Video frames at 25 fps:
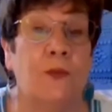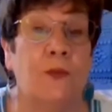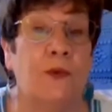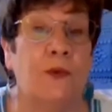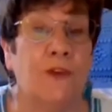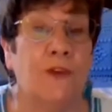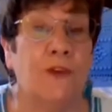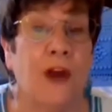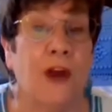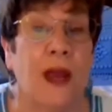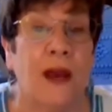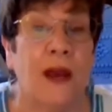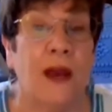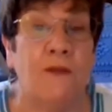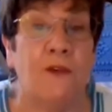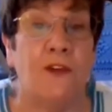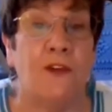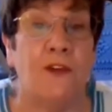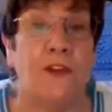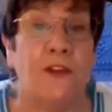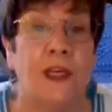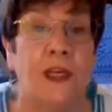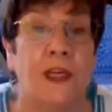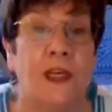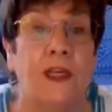We're forever
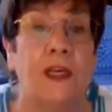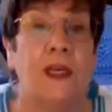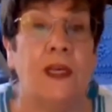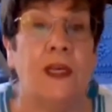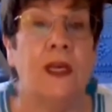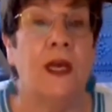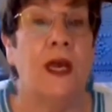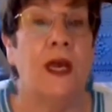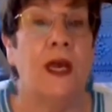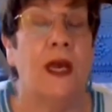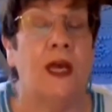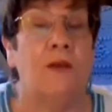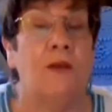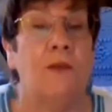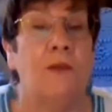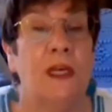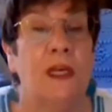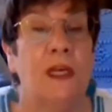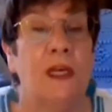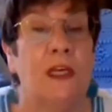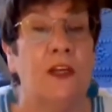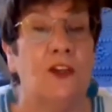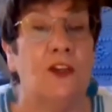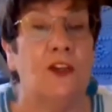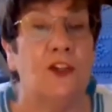thinking and
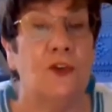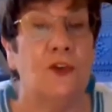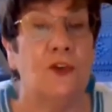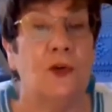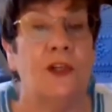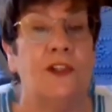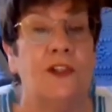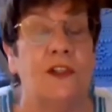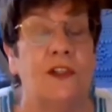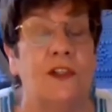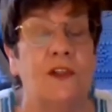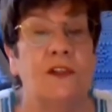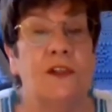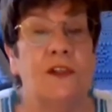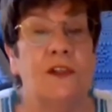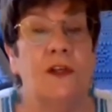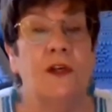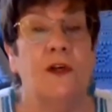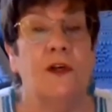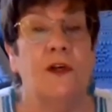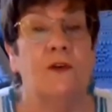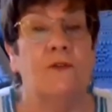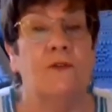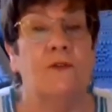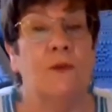making choices
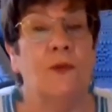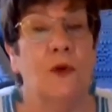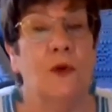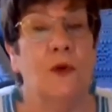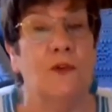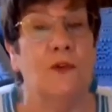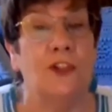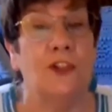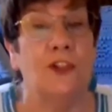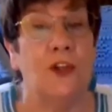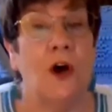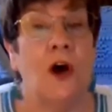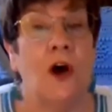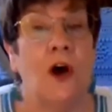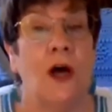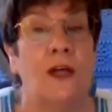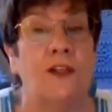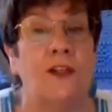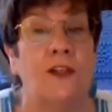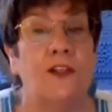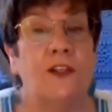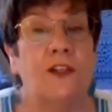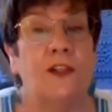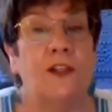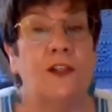from those
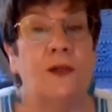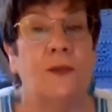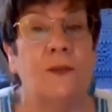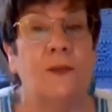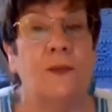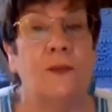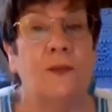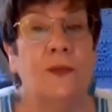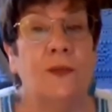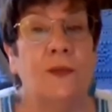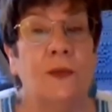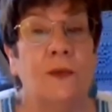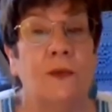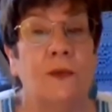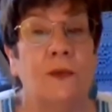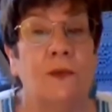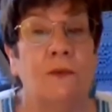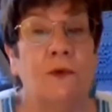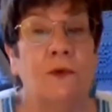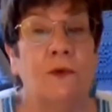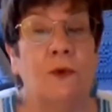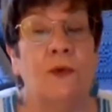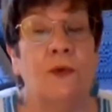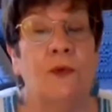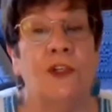thoughts.
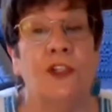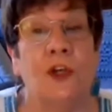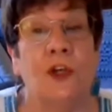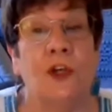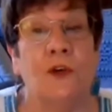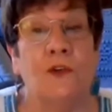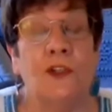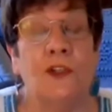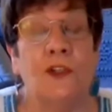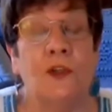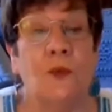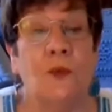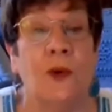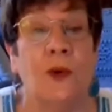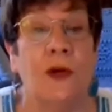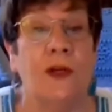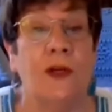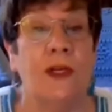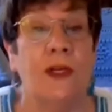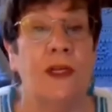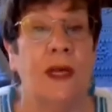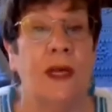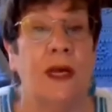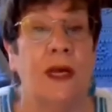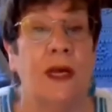What we chose to wear
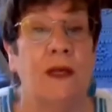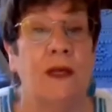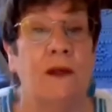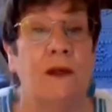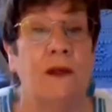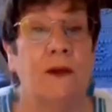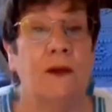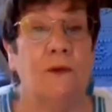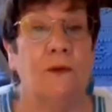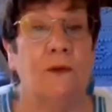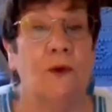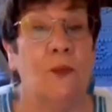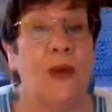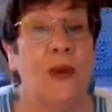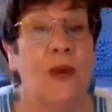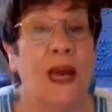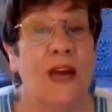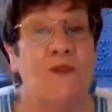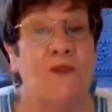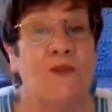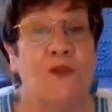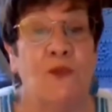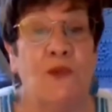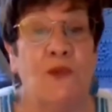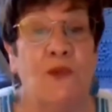today, what we
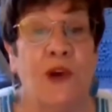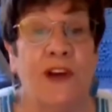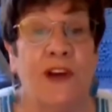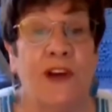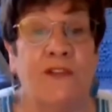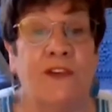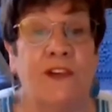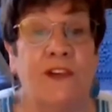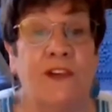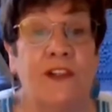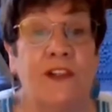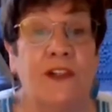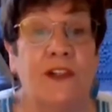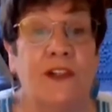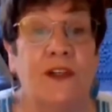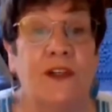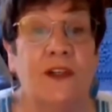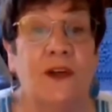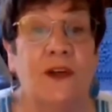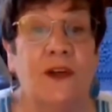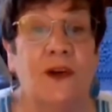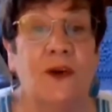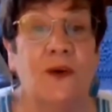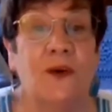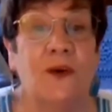had for breakfast,
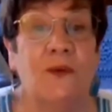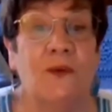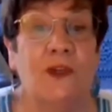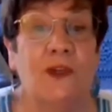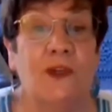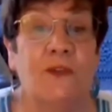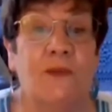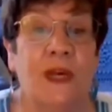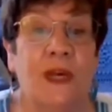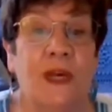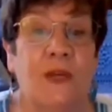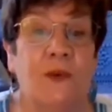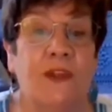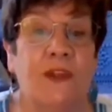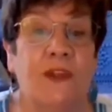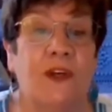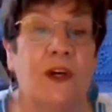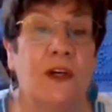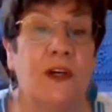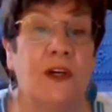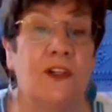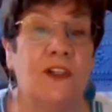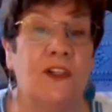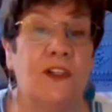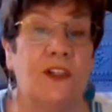was made with
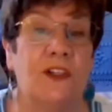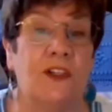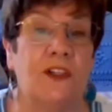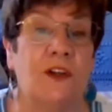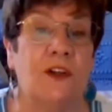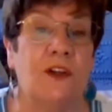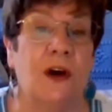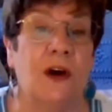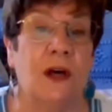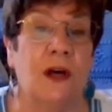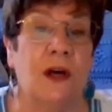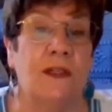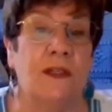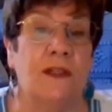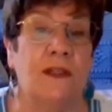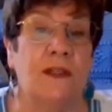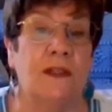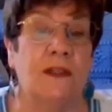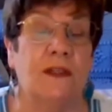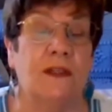conscious thought.